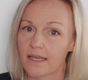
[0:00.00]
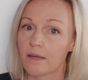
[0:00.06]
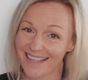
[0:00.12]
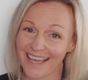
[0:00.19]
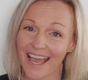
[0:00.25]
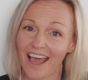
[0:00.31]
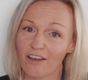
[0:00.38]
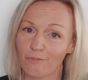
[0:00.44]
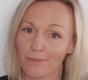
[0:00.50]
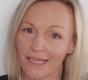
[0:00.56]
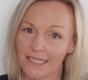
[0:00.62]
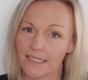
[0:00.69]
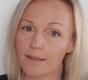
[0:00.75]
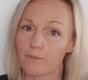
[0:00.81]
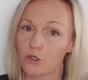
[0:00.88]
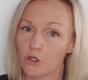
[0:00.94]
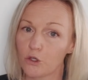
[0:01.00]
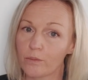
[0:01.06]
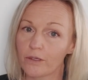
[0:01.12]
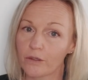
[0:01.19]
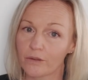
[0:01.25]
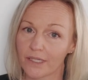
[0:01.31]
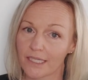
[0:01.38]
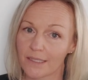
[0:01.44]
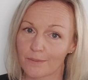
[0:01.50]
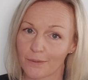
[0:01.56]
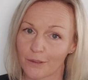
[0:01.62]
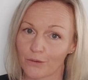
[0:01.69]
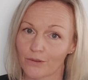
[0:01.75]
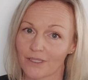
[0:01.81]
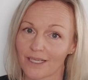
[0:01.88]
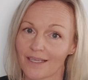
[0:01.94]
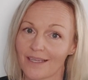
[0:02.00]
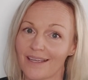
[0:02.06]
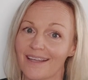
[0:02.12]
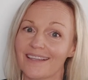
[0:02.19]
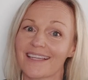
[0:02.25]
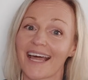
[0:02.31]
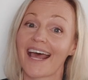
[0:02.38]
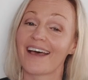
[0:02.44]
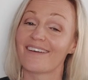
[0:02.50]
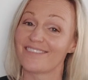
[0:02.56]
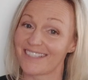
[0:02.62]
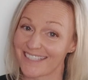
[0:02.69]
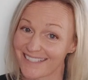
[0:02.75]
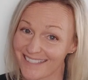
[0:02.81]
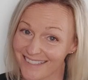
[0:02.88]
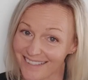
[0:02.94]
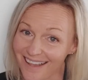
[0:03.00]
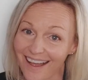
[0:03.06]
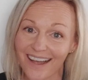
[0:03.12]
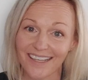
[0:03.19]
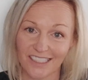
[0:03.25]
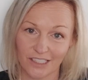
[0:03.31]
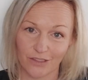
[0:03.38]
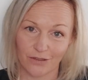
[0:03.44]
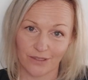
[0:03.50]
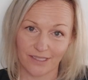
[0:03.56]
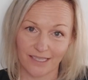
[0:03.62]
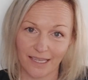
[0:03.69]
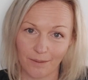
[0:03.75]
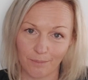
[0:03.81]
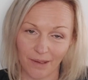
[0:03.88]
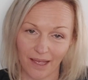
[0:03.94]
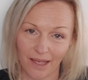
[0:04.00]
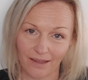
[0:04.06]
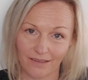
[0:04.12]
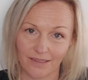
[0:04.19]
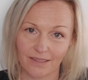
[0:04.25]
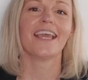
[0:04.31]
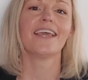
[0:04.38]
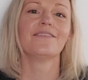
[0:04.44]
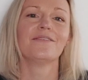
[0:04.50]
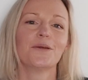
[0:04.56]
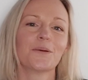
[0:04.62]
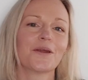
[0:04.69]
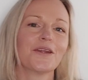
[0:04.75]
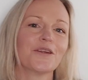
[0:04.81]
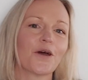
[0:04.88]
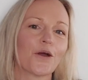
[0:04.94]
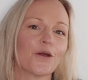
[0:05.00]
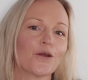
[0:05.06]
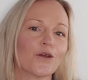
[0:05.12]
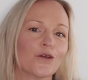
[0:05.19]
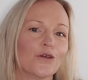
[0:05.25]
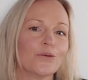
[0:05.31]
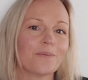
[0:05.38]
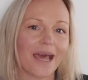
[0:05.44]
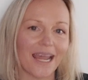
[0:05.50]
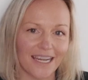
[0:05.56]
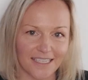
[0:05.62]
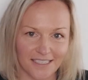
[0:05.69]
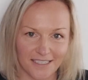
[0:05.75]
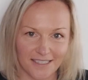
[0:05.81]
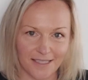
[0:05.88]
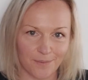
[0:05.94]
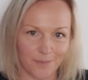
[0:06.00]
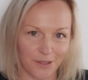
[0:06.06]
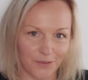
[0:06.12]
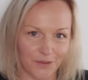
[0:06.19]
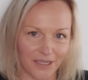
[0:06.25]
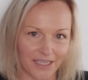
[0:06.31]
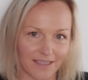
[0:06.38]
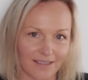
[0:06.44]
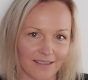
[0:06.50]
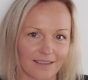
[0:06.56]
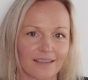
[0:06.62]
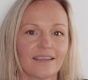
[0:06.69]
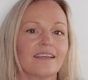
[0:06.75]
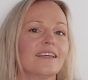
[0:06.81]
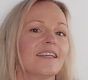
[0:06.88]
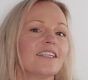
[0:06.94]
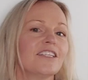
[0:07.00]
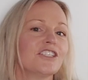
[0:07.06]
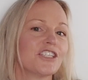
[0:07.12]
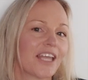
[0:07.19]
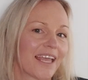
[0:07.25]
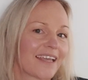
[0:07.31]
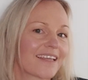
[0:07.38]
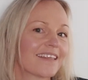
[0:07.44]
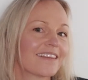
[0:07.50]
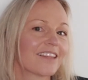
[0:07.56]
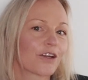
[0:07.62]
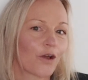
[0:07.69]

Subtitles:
There have been some new buildings built that have disastrous impacts. If you want to know who manages the building, check the